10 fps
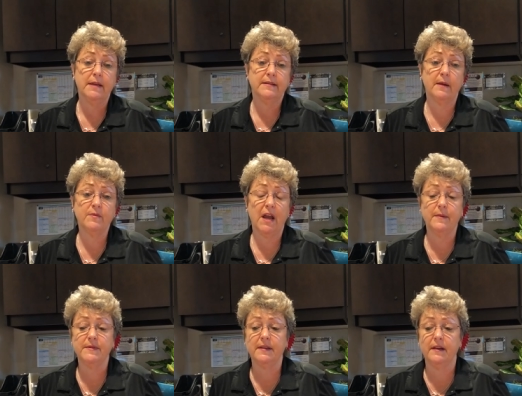
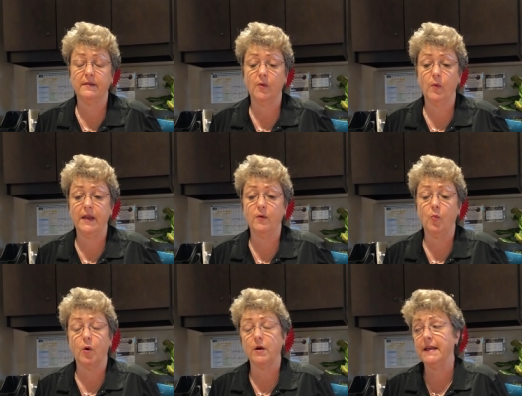Sometimes uh, the way the
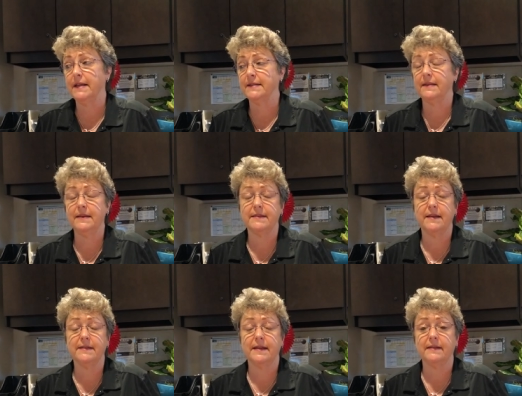wording is in these
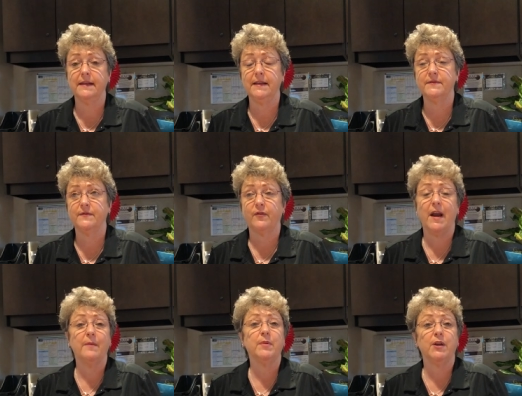things it leaves for
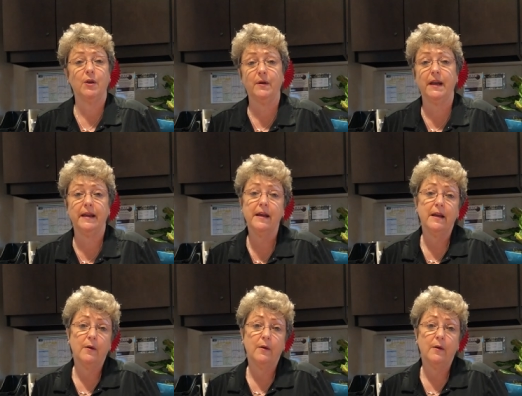ambiguity,